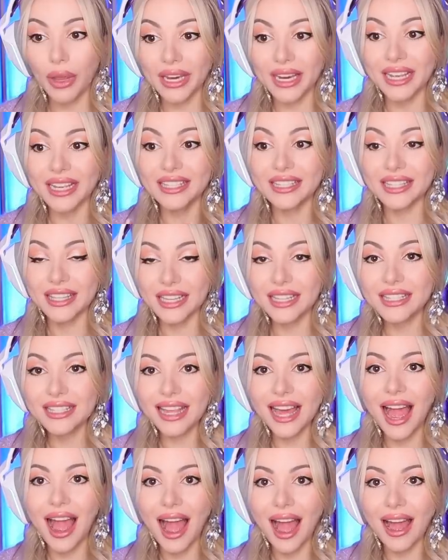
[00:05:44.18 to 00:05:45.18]
Wait, is this
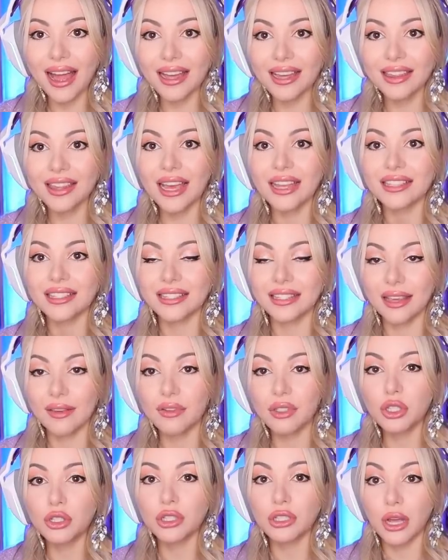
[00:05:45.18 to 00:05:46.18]
the hack that
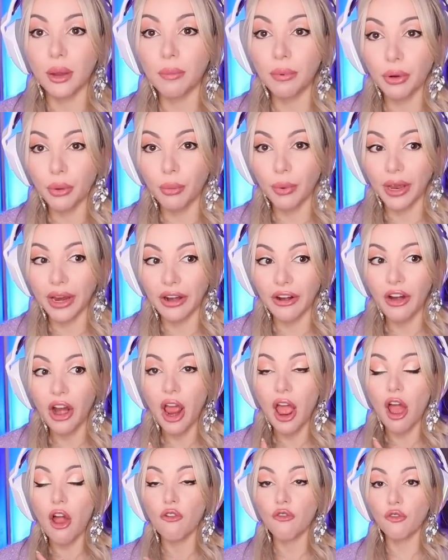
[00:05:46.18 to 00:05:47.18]
saves your Tupperware
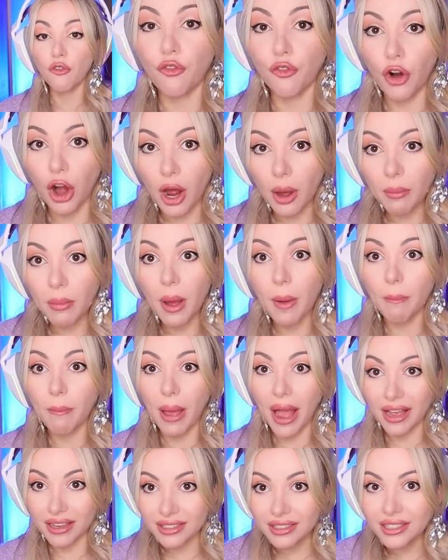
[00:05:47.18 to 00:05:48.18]
from
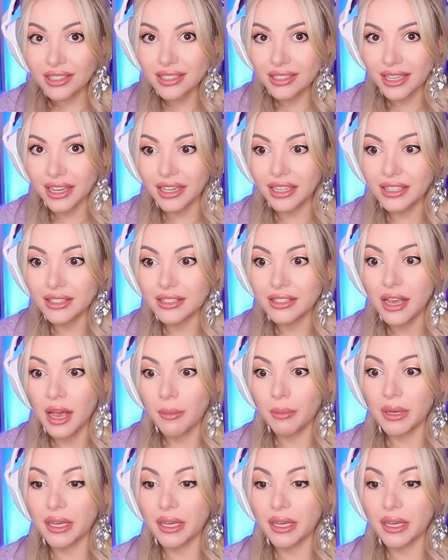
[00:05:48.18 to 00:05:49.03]
pasta stains?